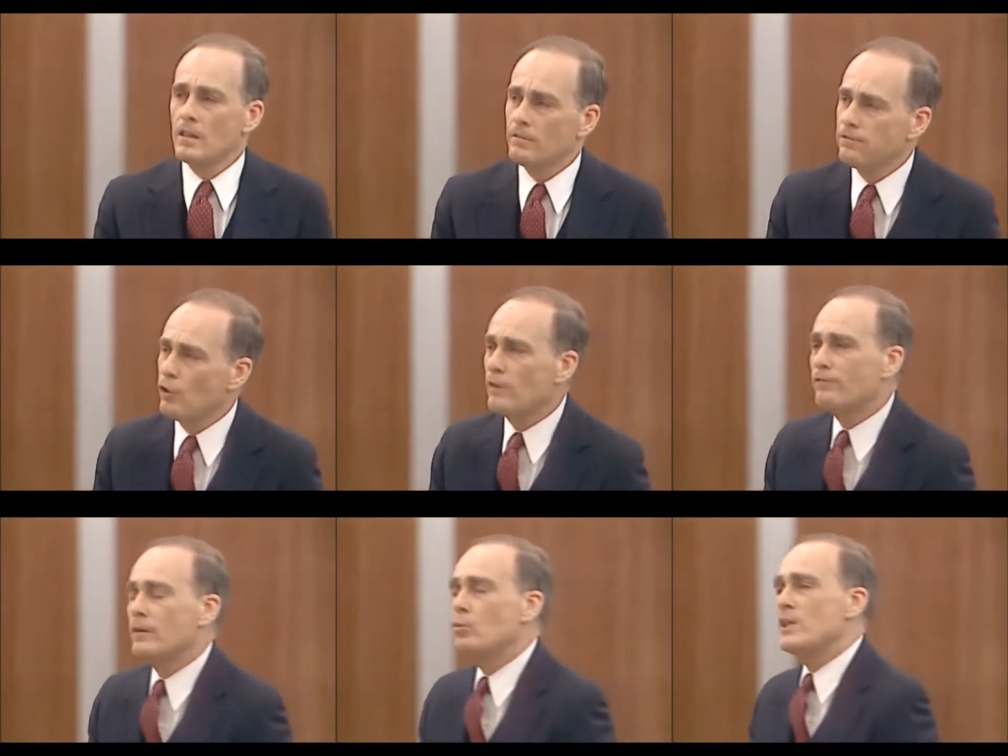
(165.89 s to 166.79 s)
the floor
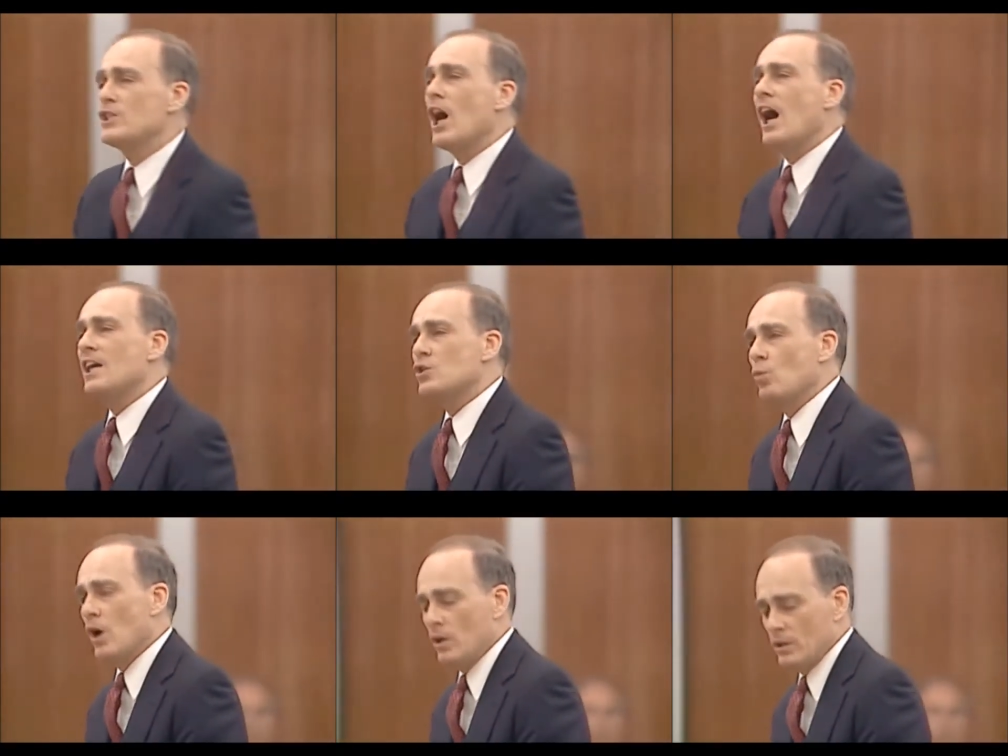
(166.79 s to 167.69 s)
from which
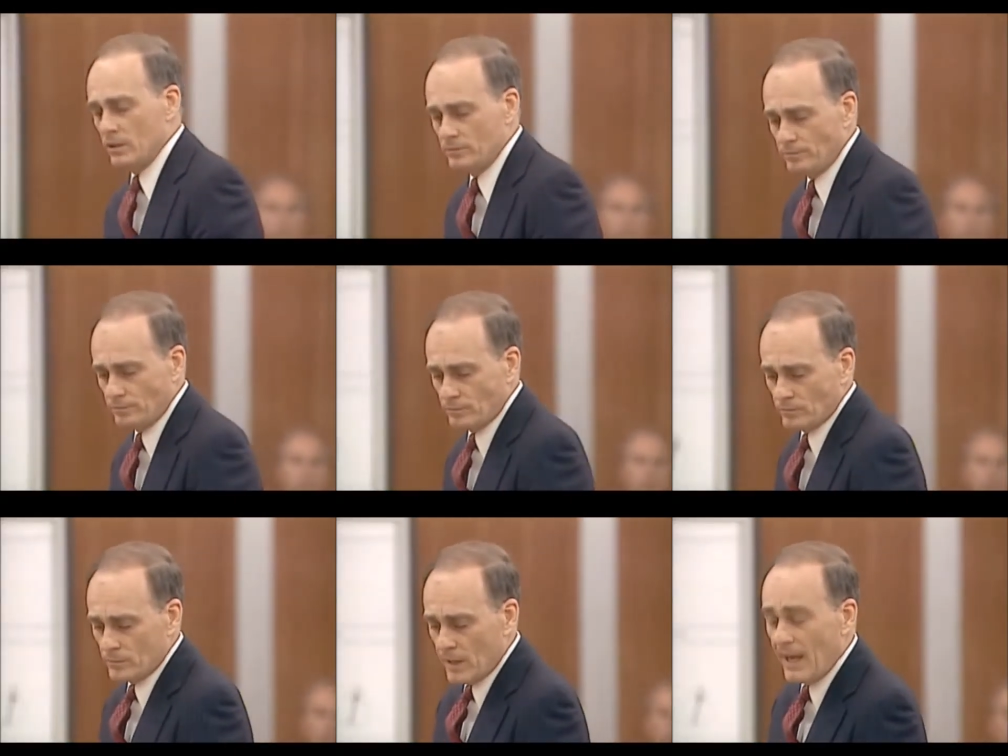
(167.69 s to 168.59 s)
Oswald
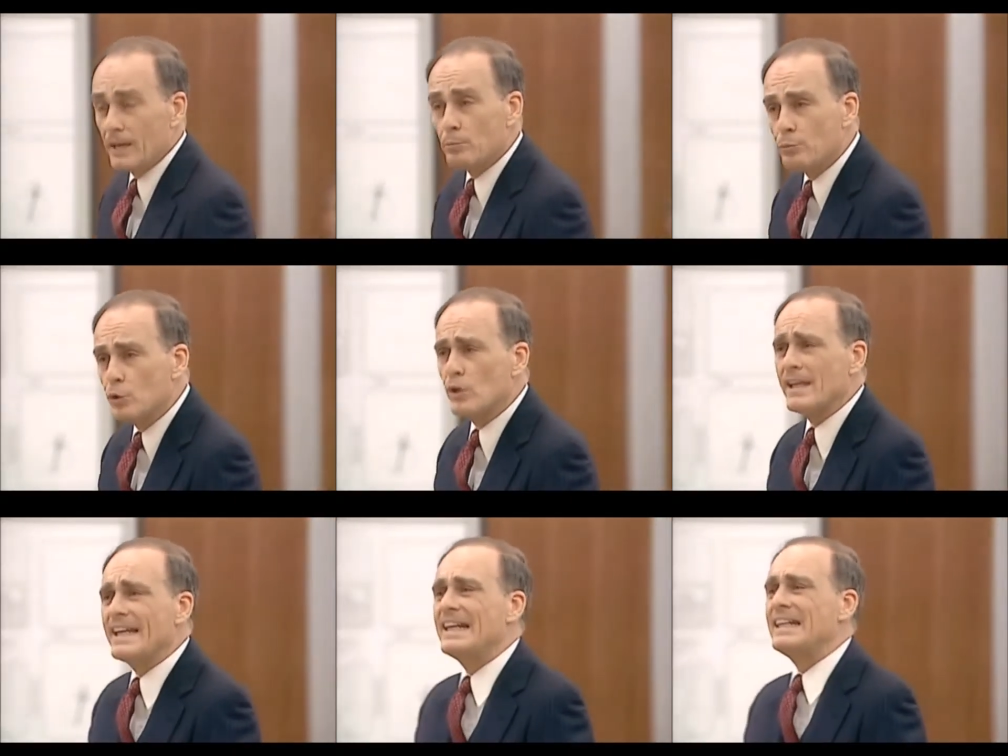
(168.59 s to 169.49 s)
had
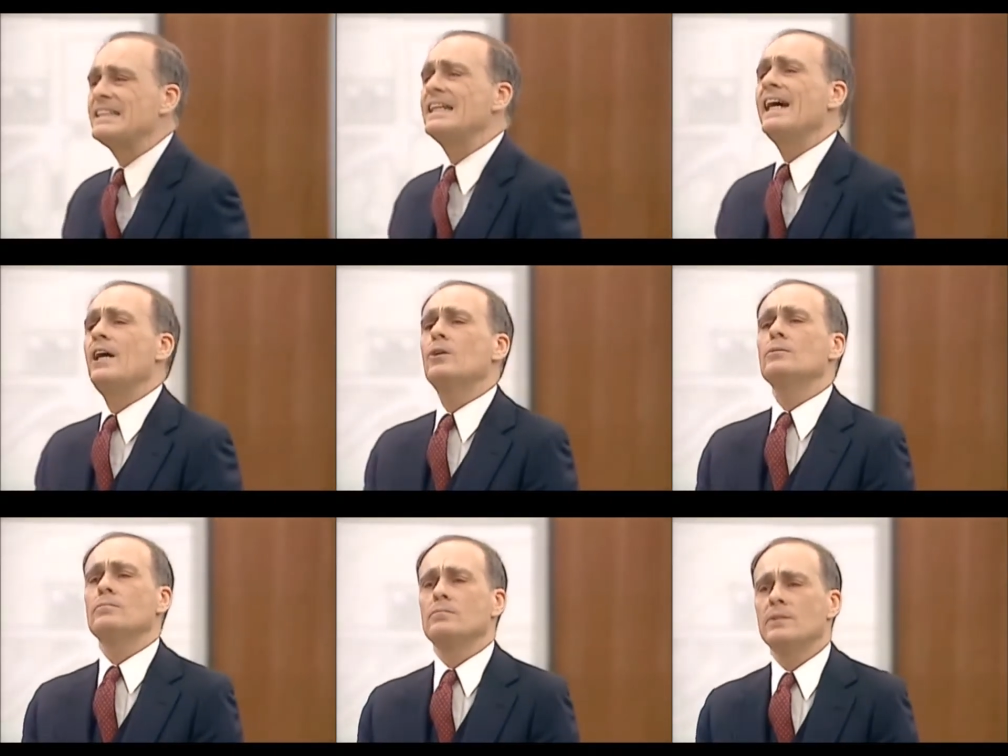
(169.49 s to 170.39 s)
brutally cut down
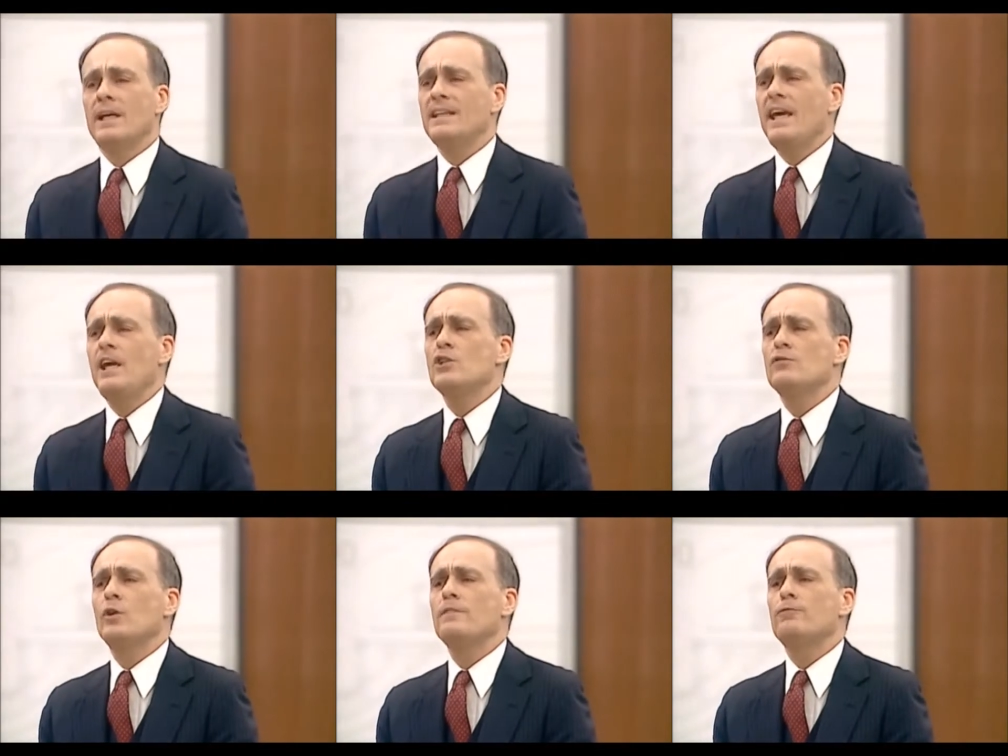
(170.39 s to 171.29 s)
at the age
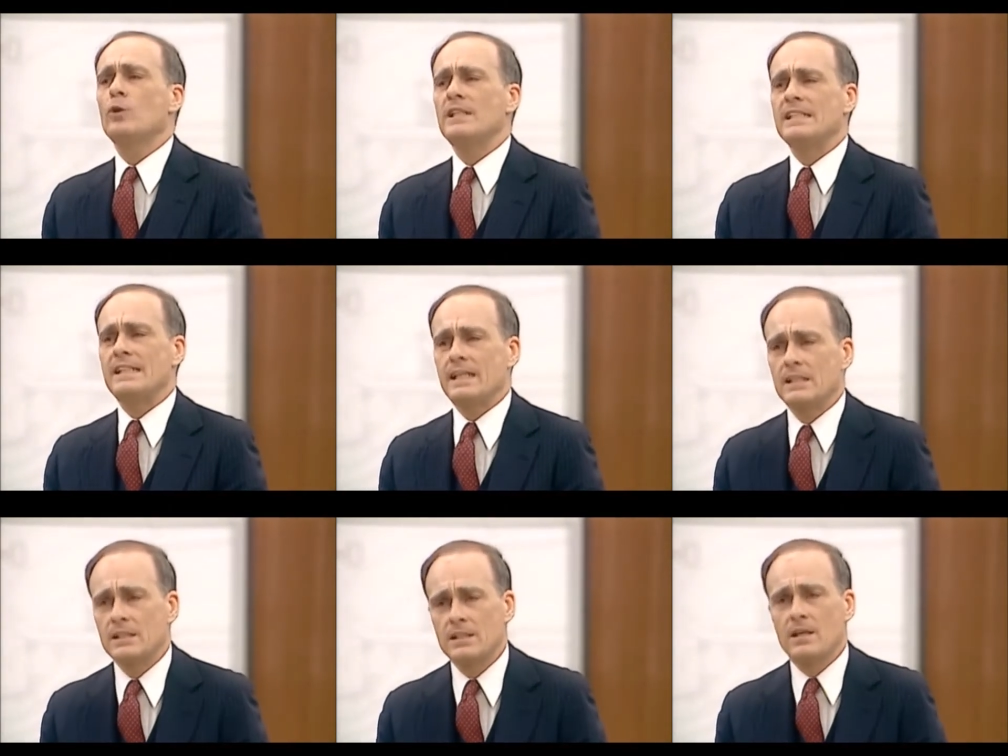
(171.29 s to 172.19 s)
of only
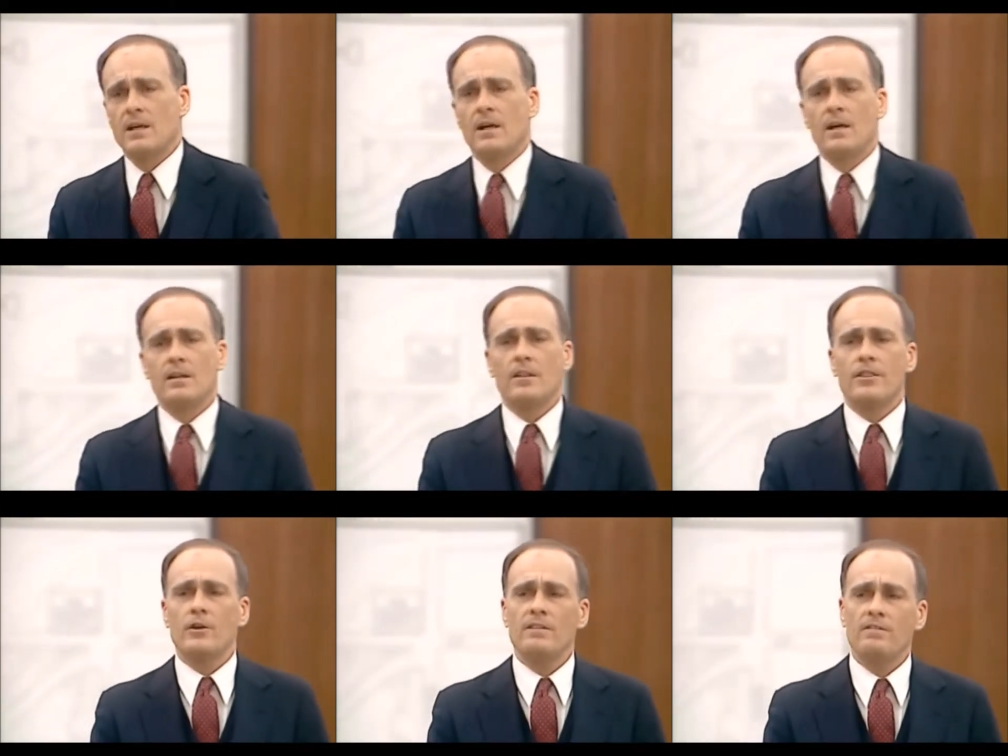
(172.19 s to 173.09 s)
46, the
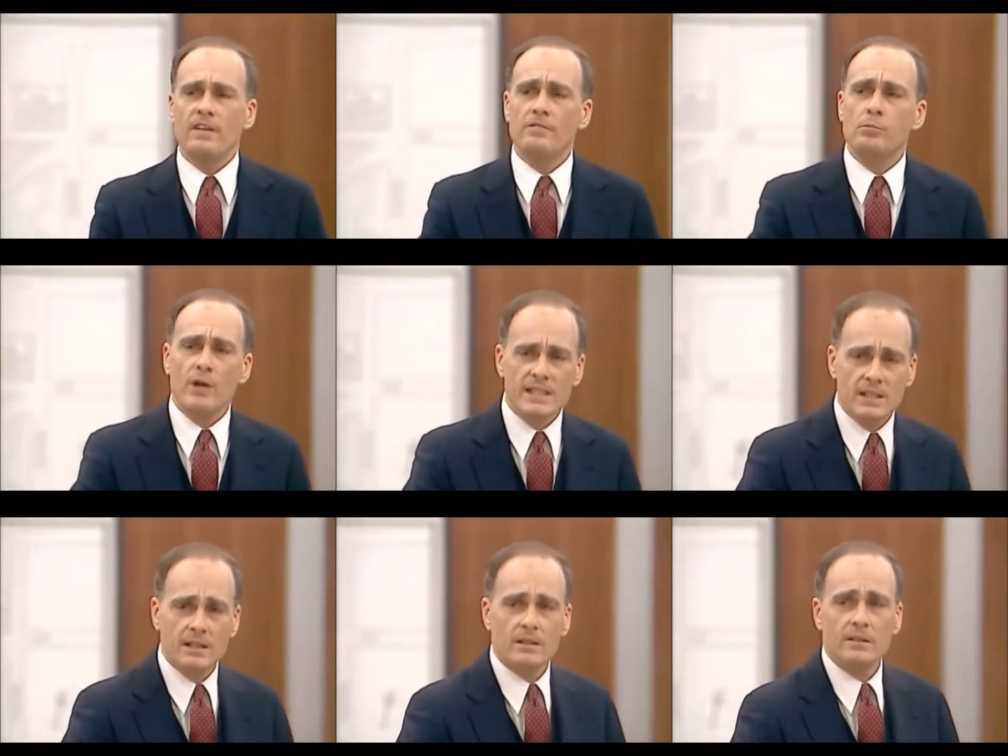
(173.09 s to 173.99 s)
35th
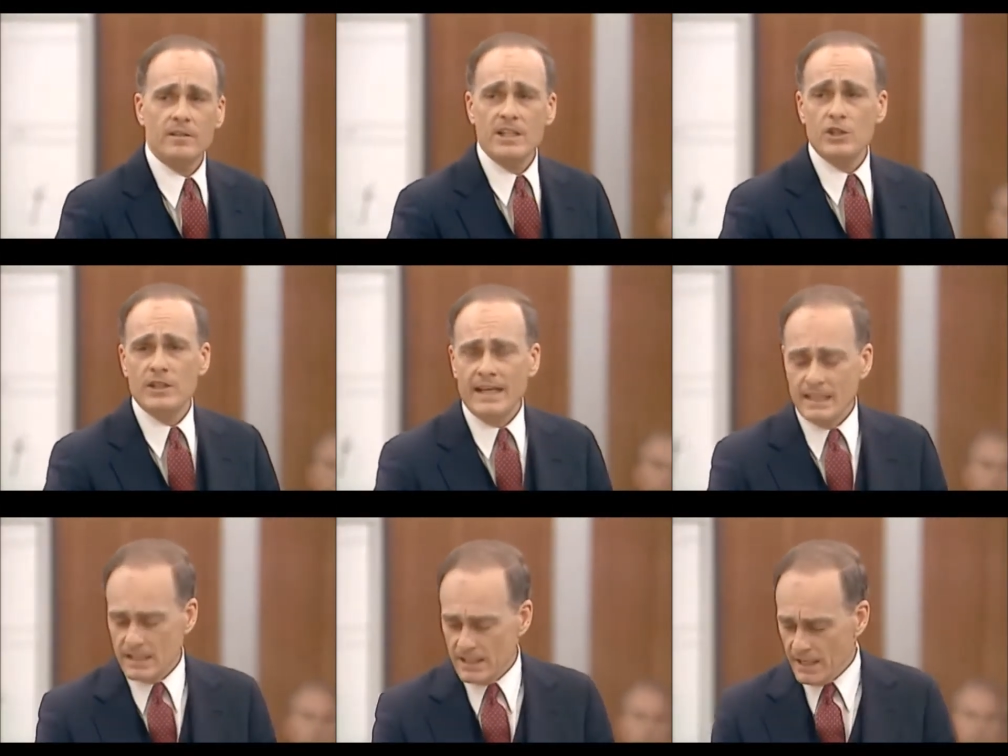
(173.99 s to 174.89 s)
president of these
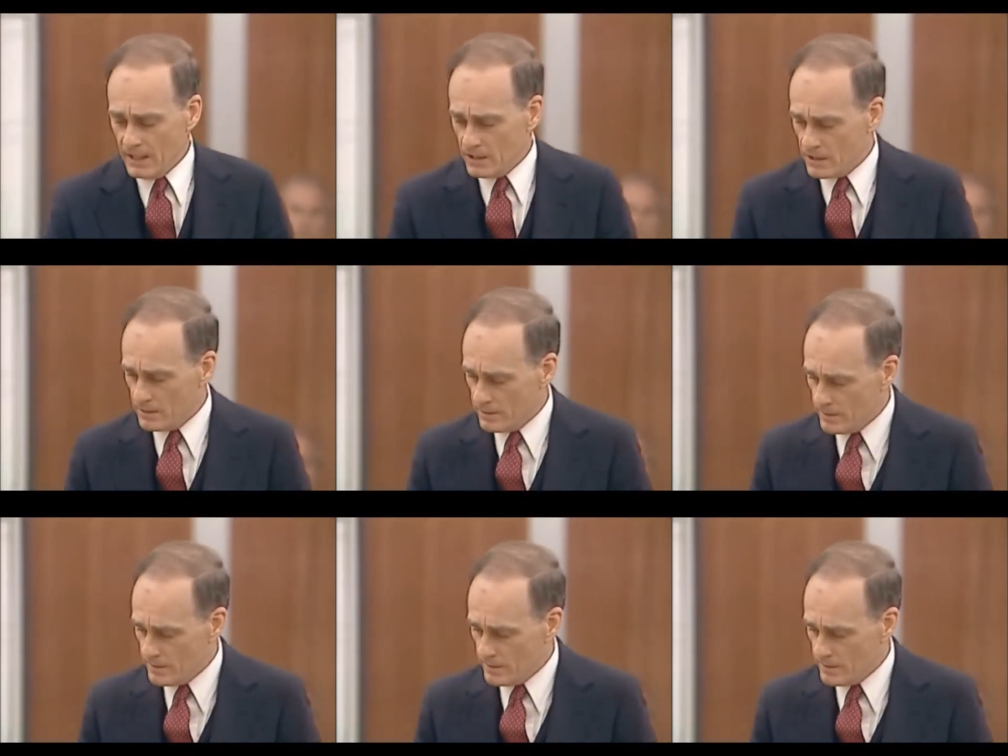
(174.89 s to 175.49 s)
United States.